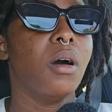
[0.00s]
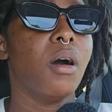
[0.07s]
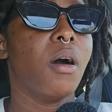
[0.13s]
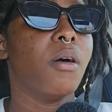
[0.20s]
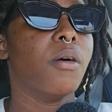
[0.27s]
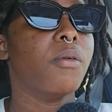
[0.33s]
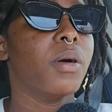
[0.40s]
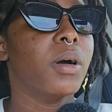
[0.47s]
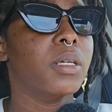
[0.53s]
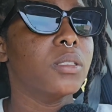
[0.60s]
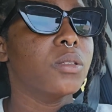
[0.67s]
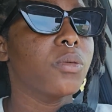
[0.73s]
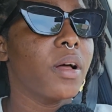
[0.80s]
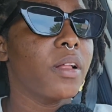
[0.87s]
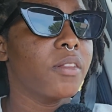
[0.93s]
An hour and
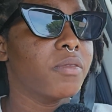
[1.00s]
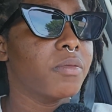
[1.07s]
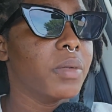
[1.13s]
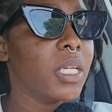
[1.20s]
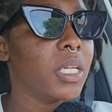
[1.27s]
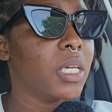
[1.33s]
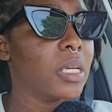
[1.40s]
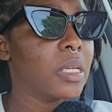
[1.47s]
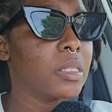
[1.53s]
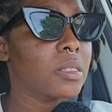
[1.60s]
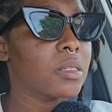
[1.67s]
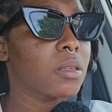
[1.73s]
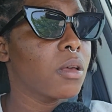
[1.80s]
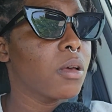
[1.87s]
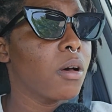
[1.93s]
12
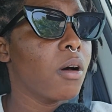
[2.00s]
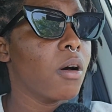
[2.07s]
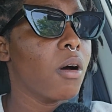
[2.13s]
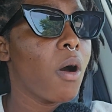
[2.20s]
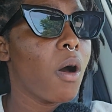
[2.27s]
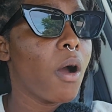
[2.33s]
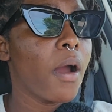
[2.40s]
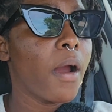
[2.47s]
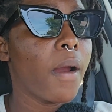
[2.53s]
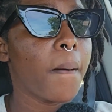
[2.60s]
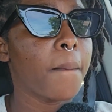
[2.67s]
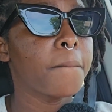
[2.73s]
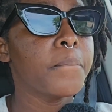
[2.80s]
minutes, or